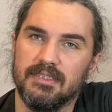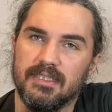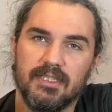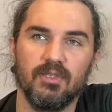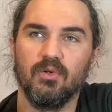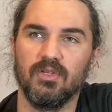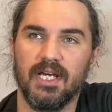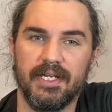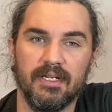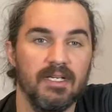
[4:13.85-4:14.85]
a little
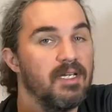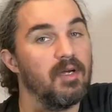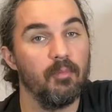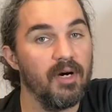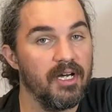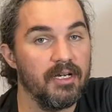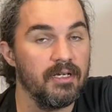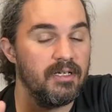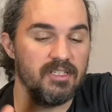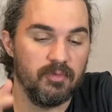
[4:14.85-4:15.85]
light, but
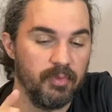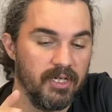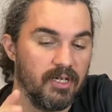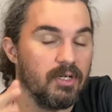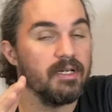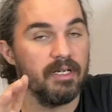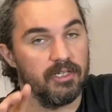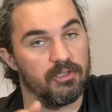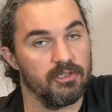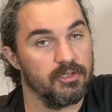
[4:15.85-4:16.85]
it's beer,
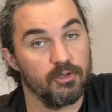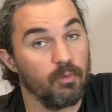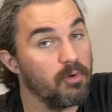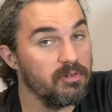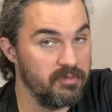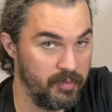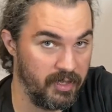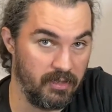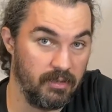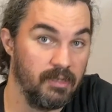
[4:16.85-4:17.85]
and it's a
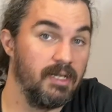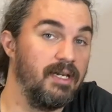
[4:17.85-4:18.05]
Schwarzbier,